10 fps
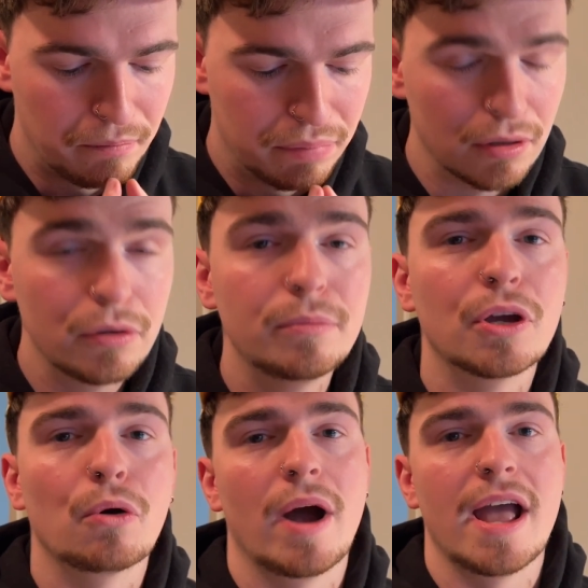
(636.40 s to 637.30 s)
blew me
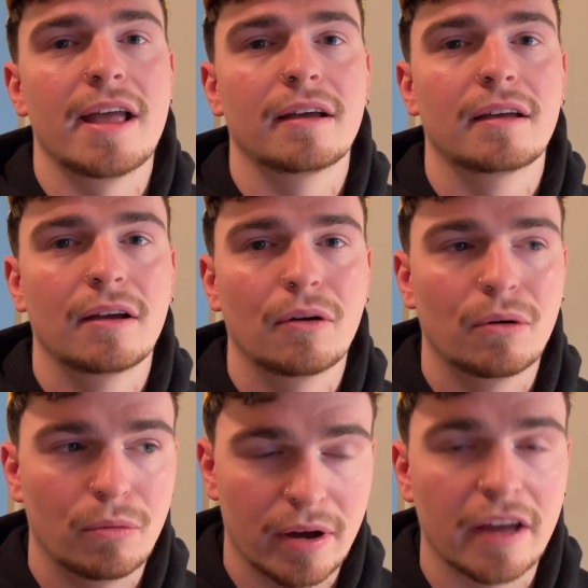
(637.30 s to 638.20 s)
away
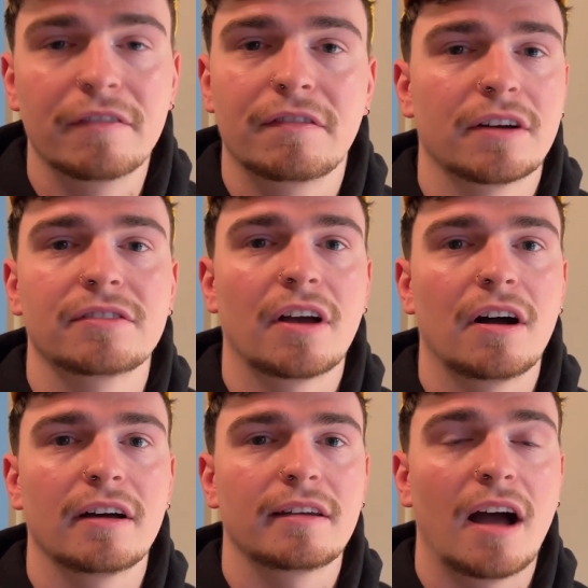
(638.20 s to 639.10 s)
when I first
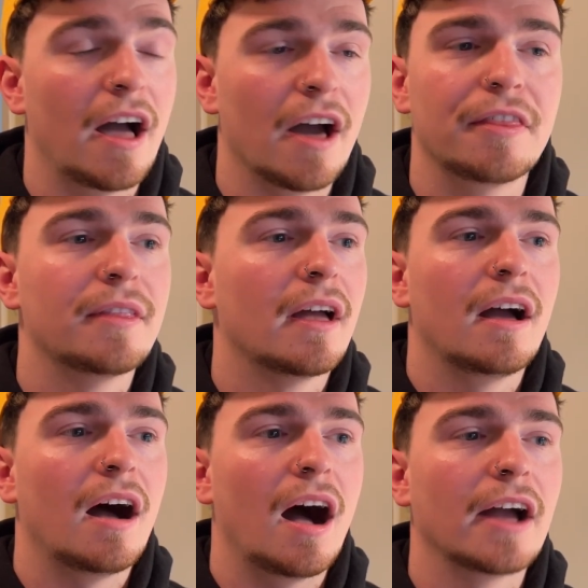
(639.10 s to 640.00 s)
saw it. I, I,
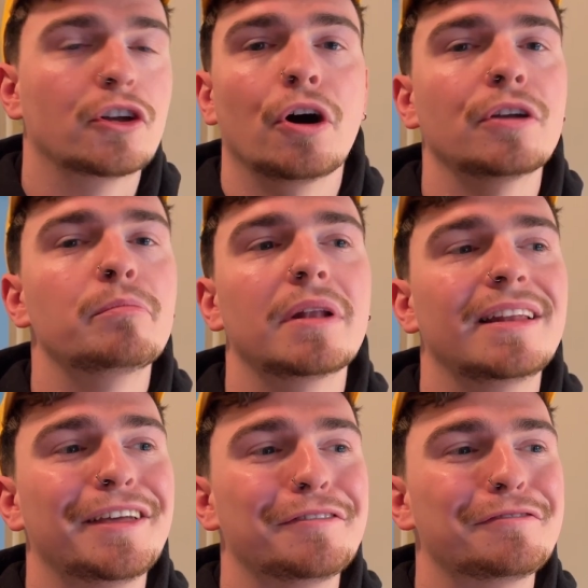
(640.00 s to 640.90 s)
I couldn't
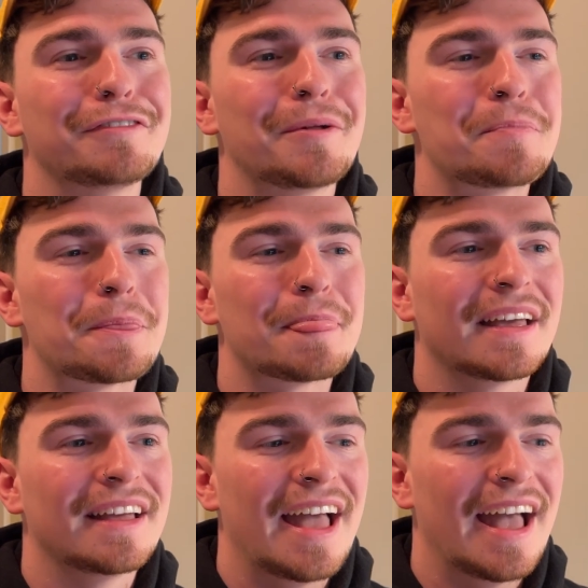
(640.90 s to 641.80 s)
believe
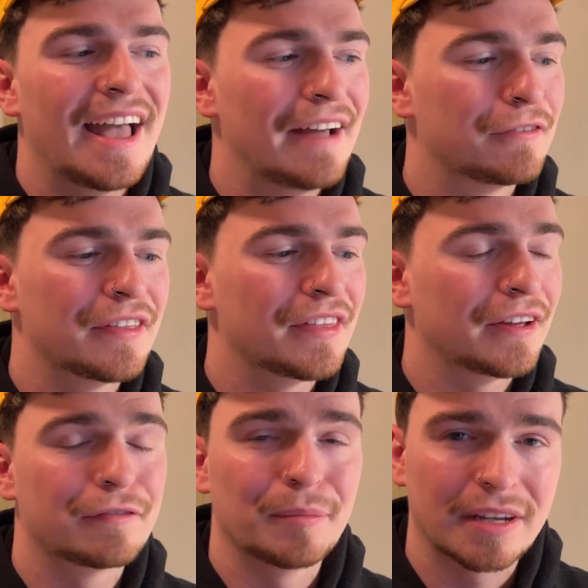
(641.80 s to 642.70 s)
everything
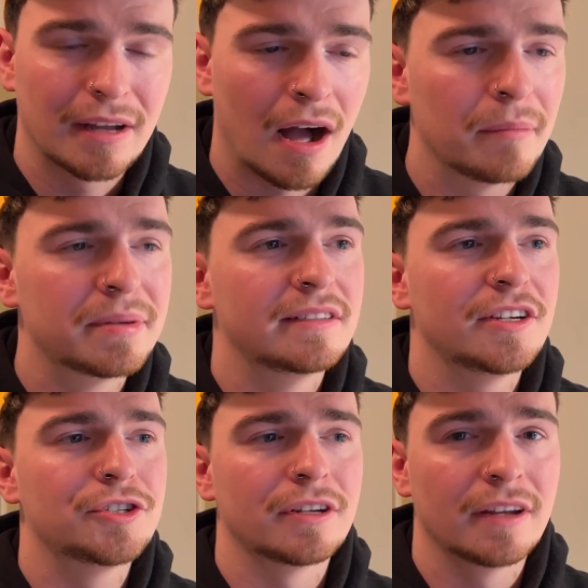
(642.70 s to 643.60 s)
from the
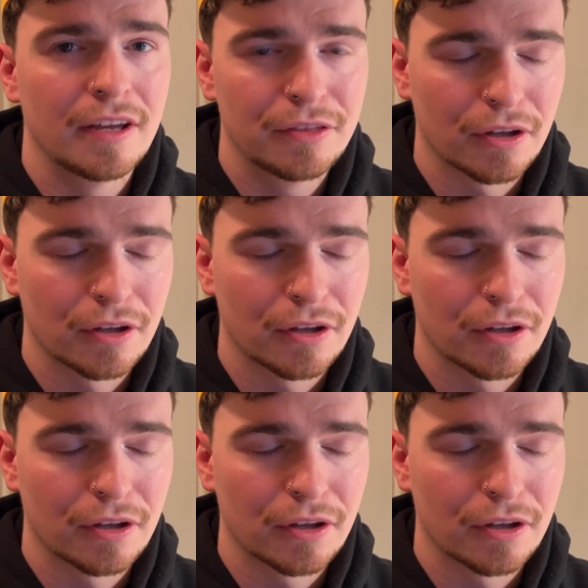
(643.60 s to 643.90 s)
composition, the